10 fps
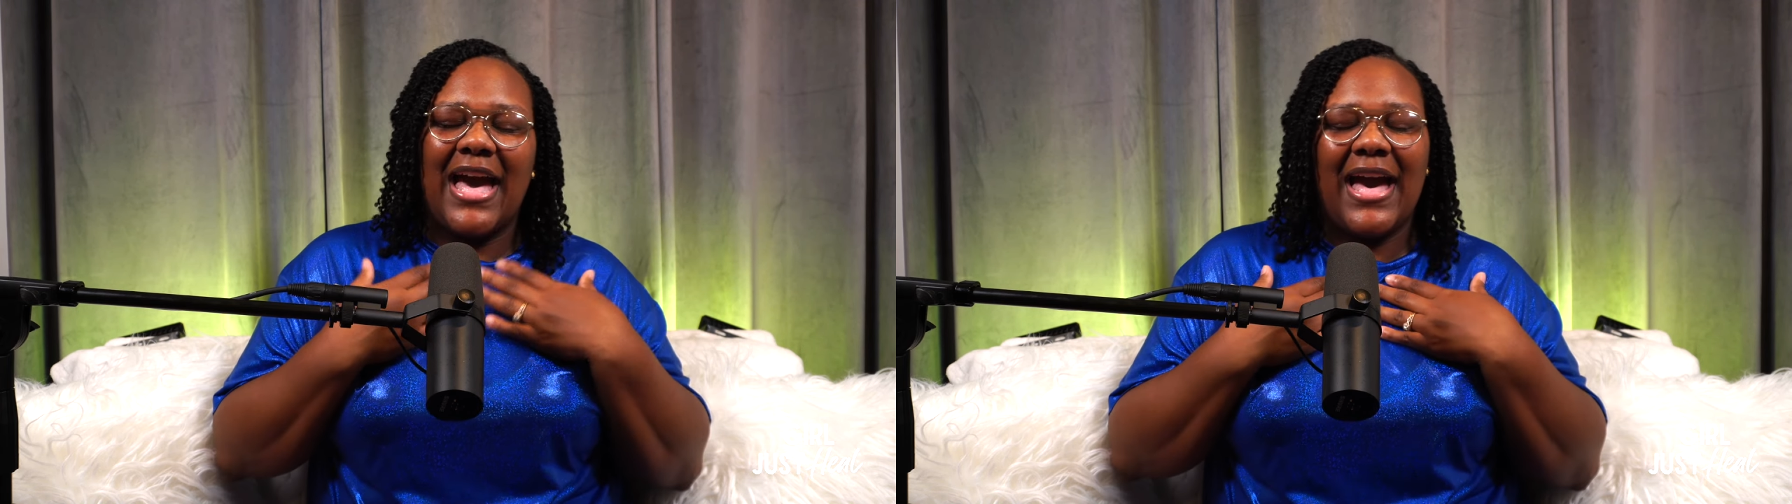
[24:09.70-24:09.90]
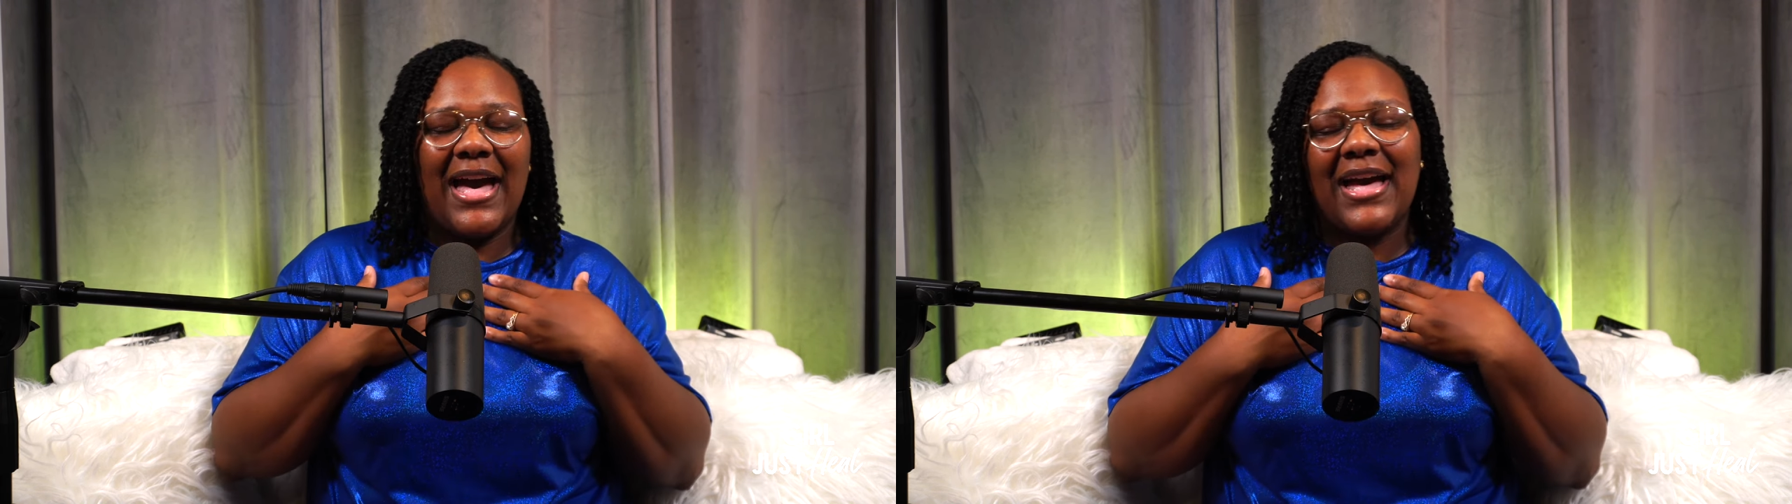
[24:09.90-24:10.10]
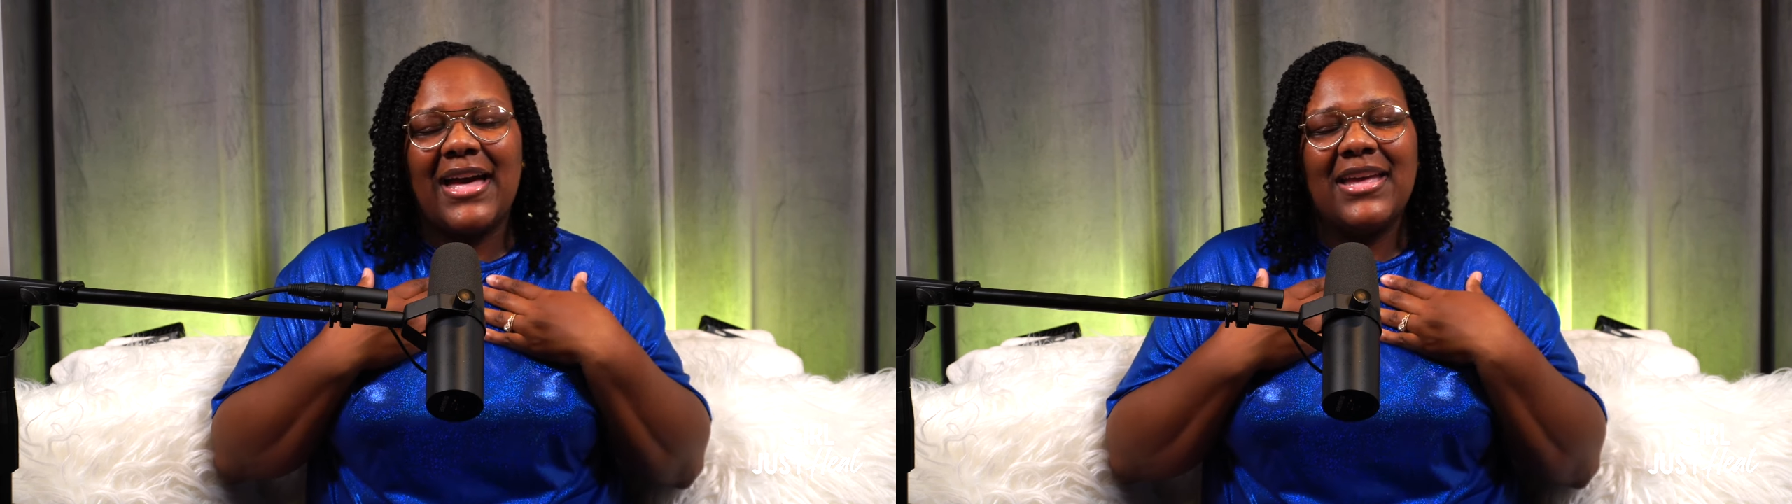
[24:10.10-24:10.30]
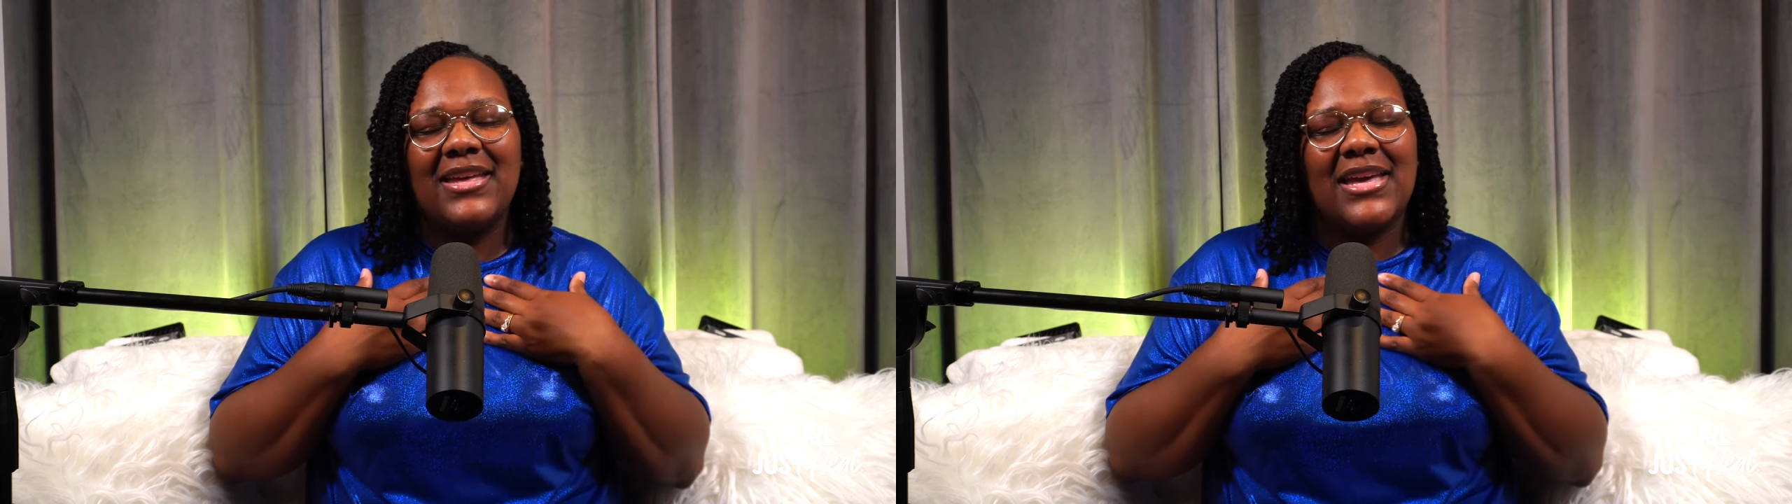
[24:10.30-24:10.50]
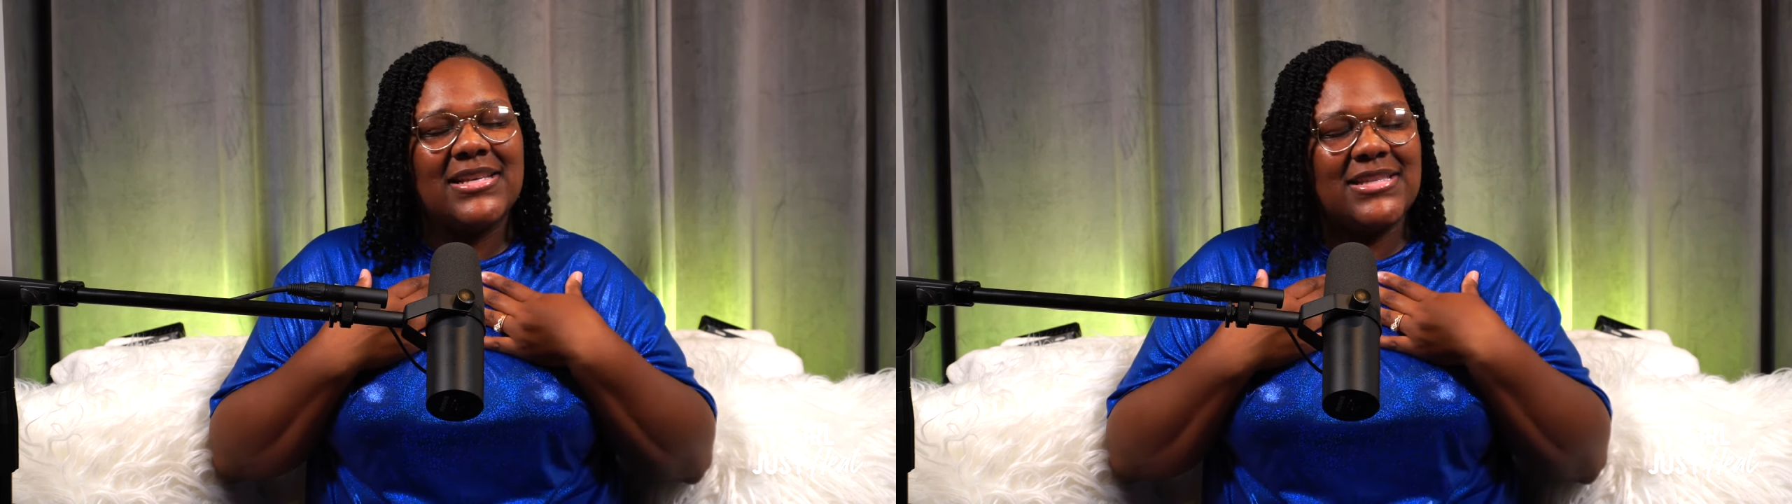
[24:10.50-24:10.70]

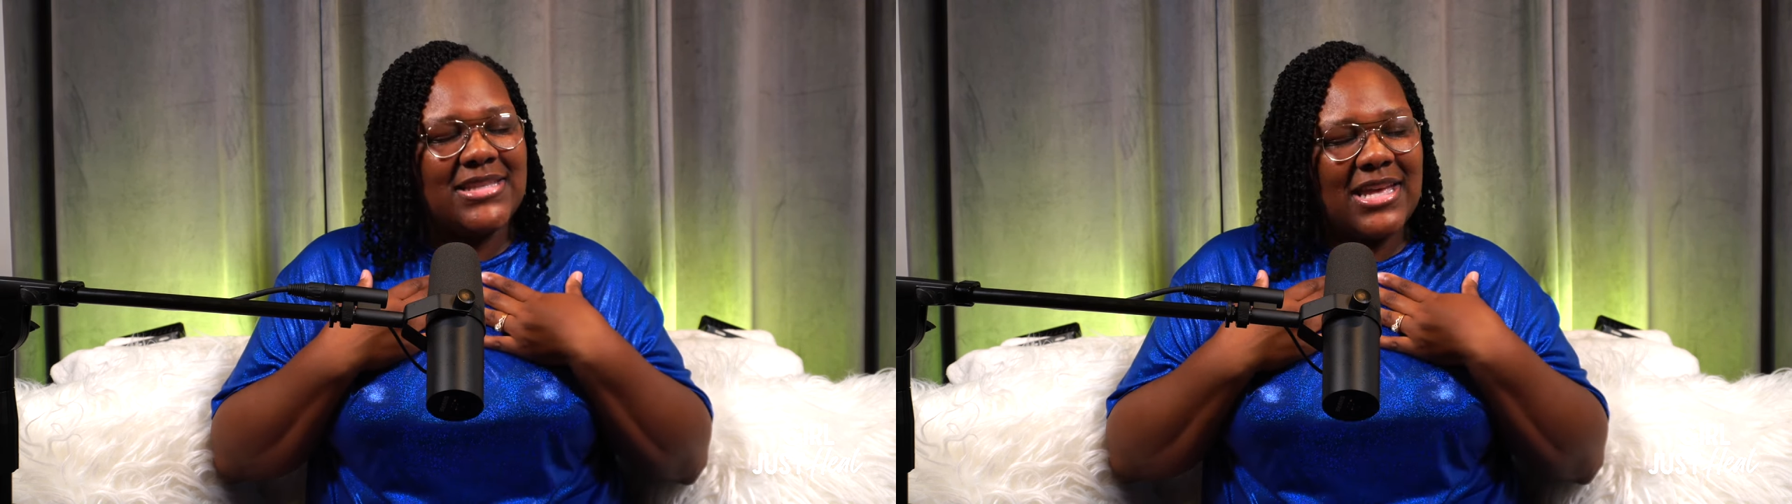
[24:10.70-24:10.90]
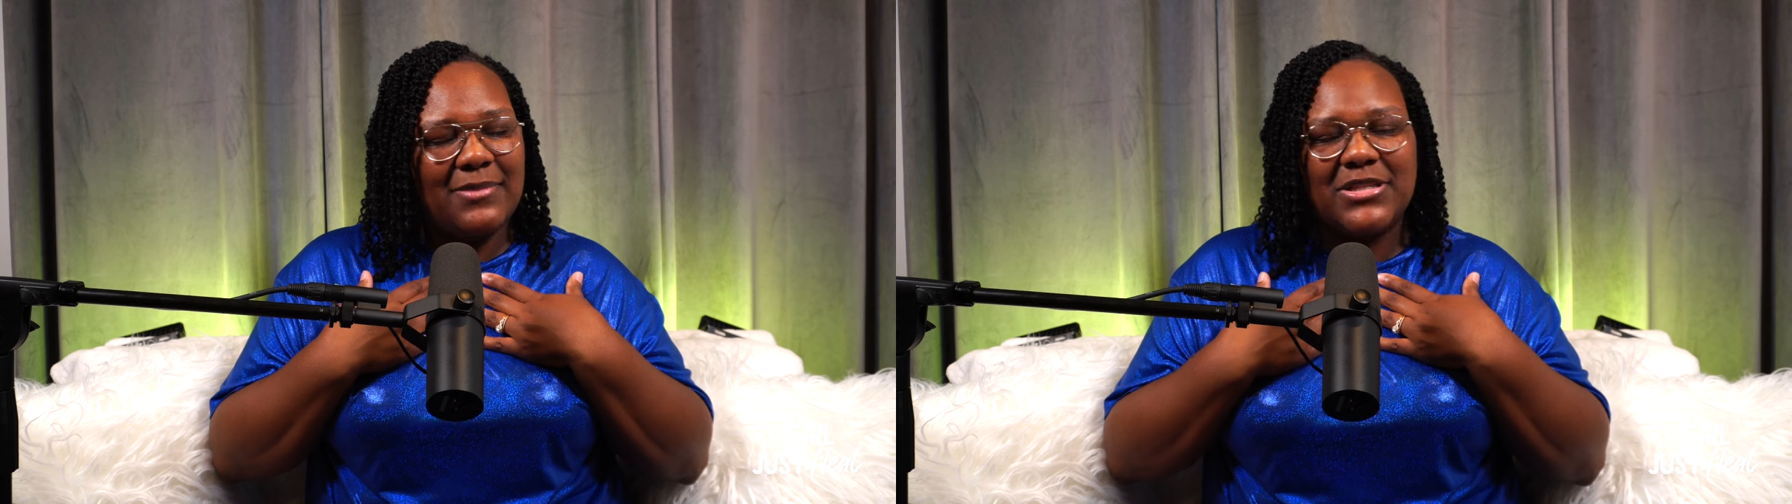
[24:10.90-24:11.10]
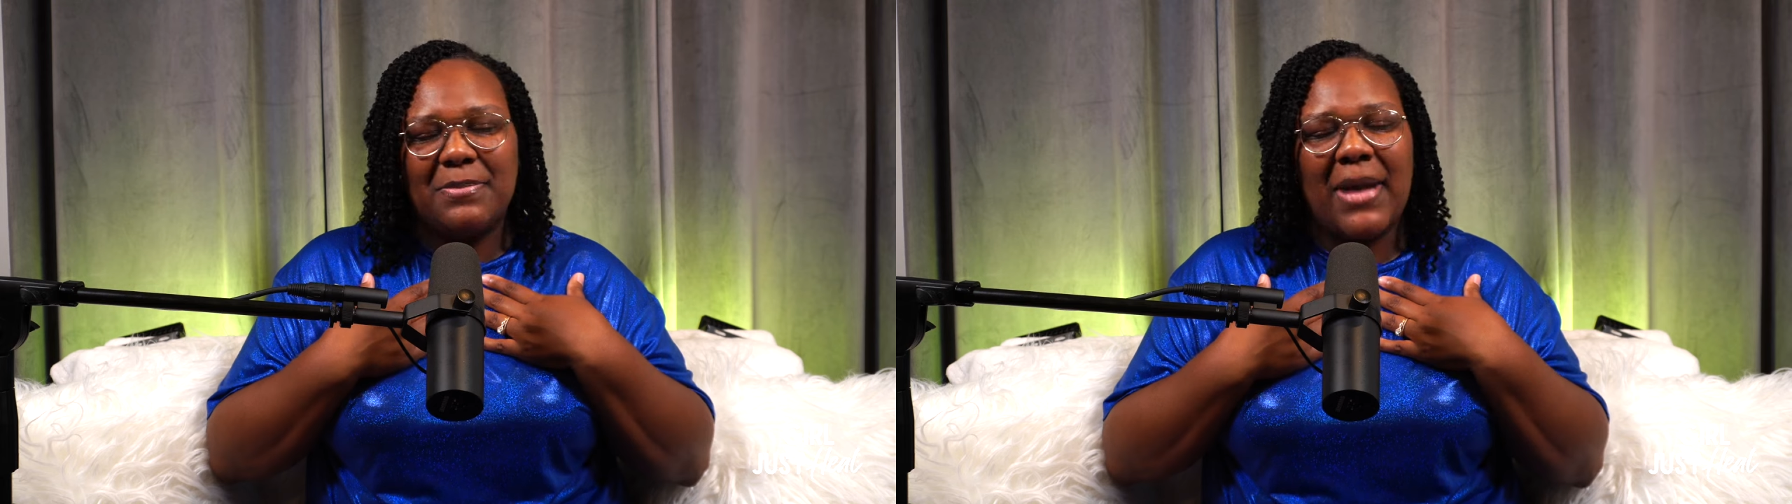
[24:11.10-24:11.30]
I accept